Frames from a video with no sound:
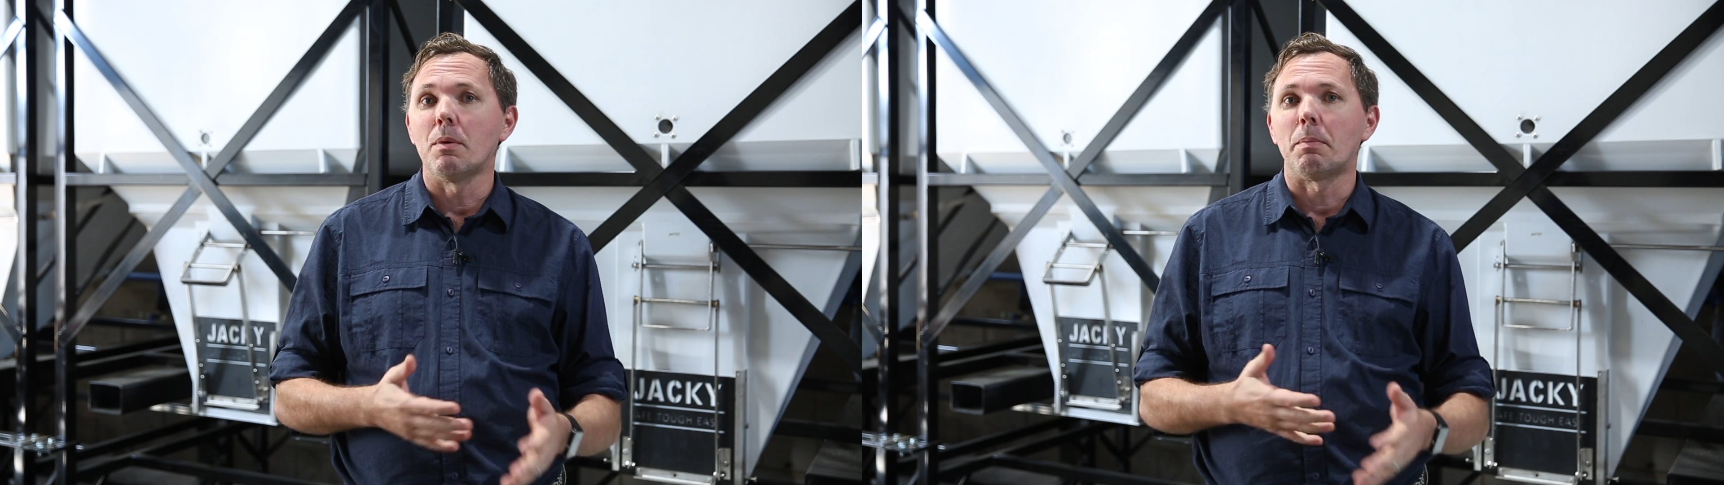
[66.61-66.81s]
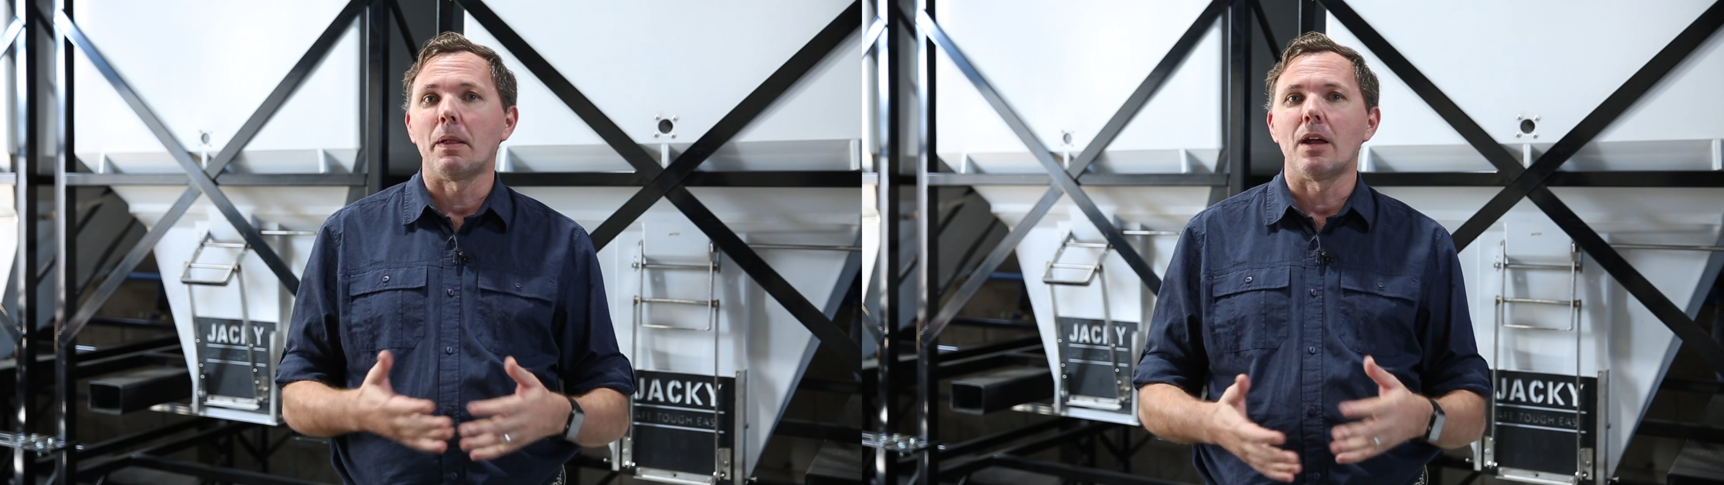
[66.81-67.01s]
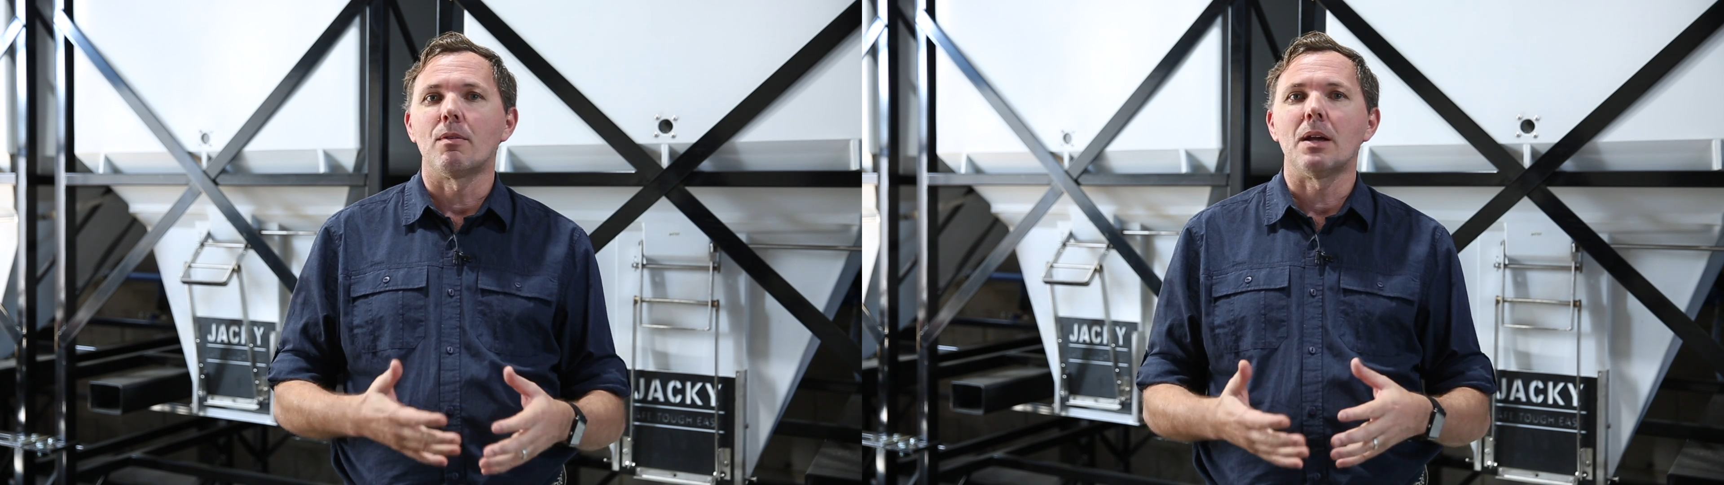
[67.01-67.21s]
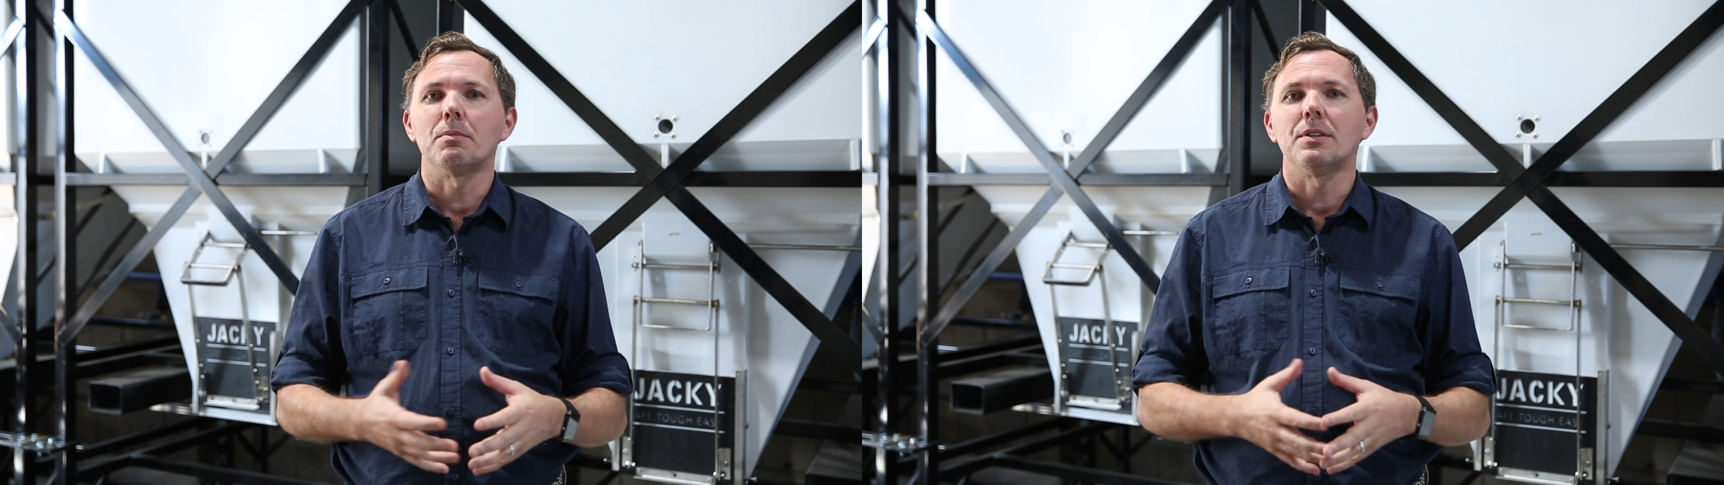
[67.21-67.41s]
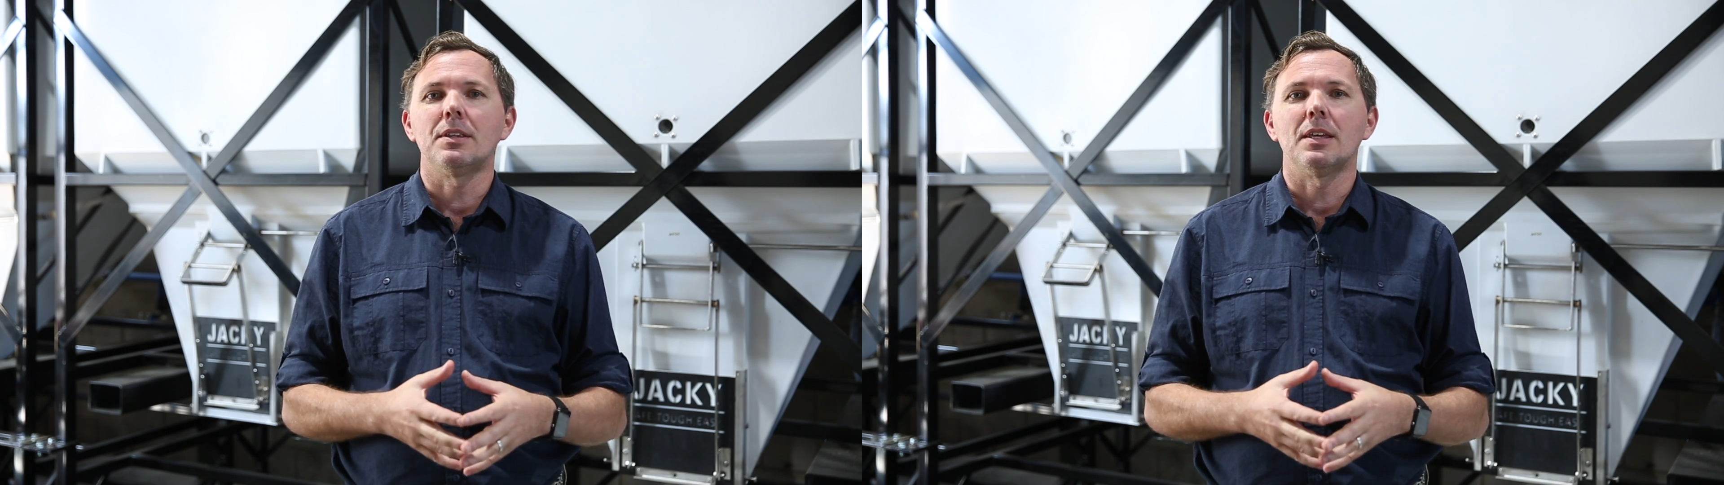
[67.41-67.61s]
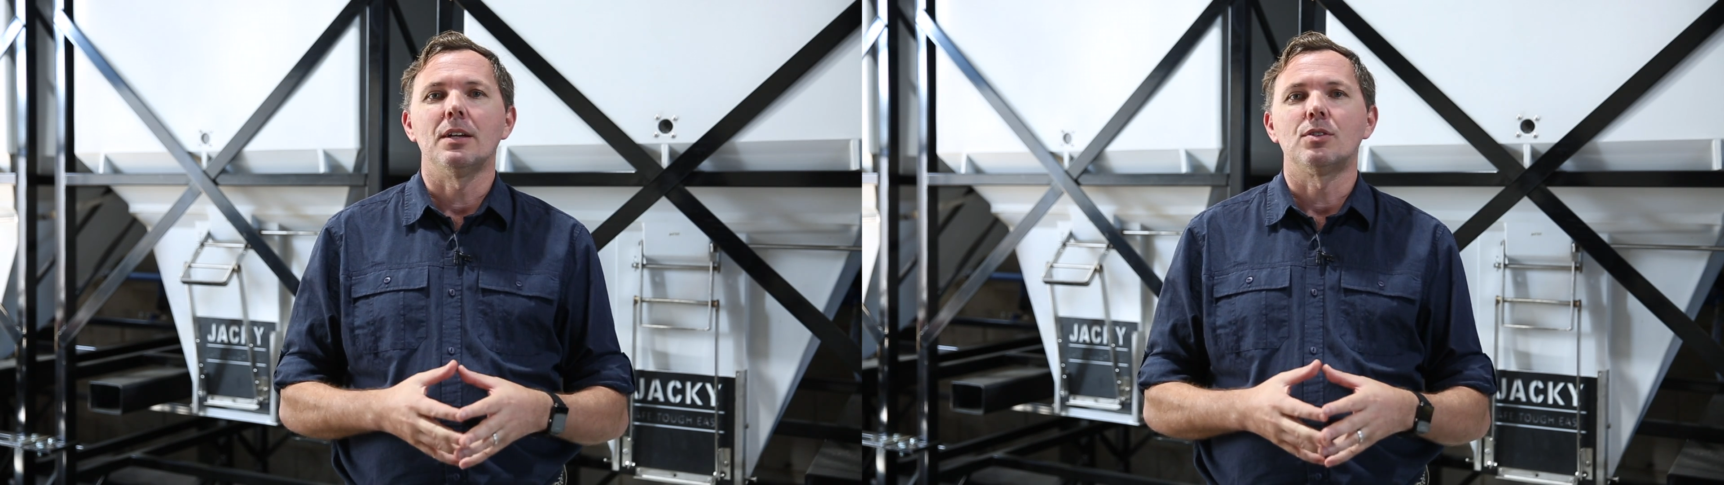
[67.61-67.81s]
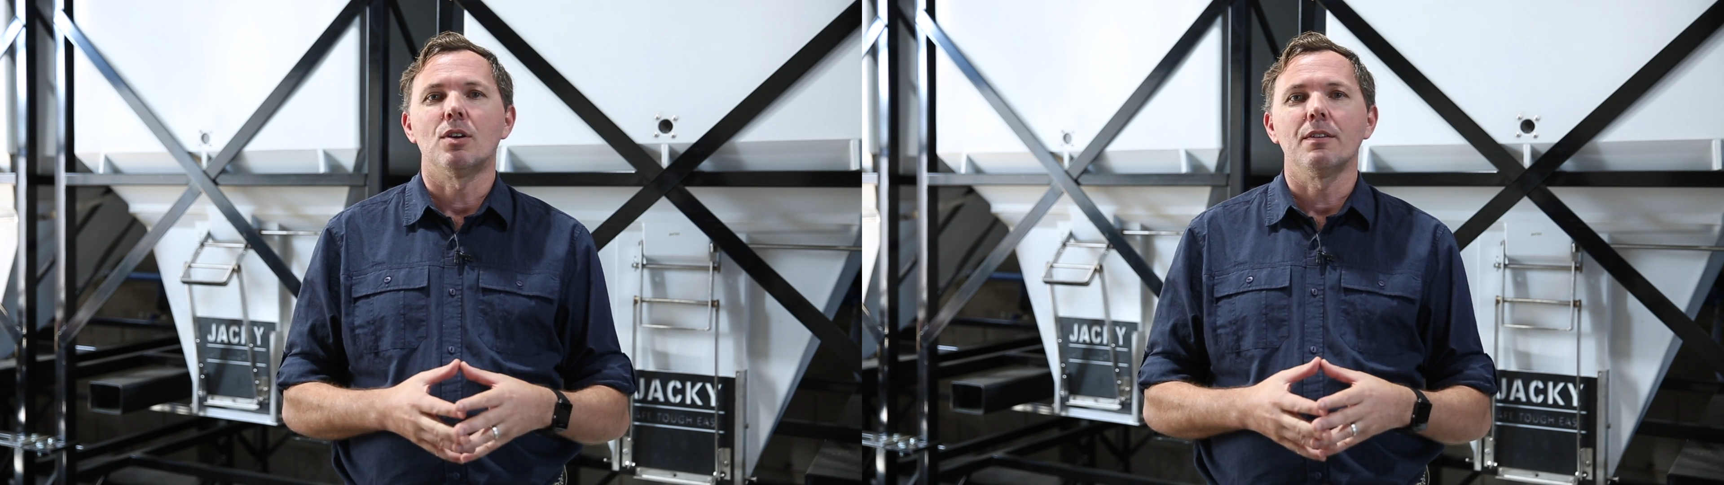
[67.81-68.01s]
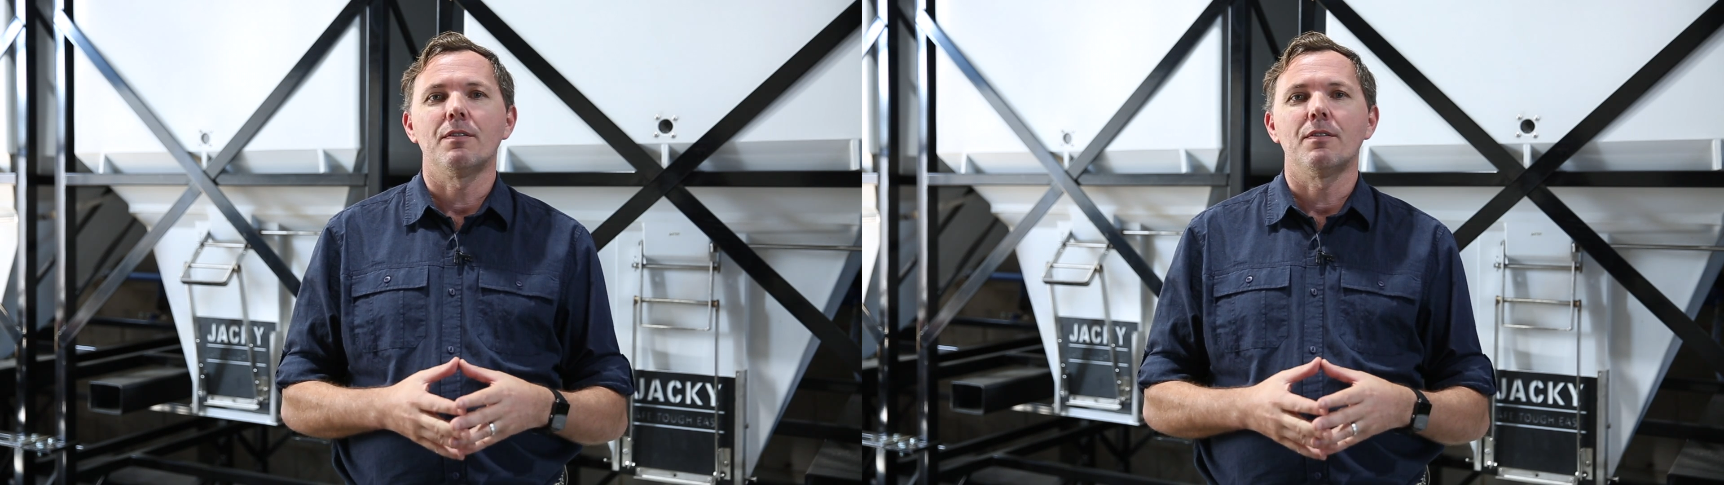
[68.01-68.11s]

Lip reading: we play around with drying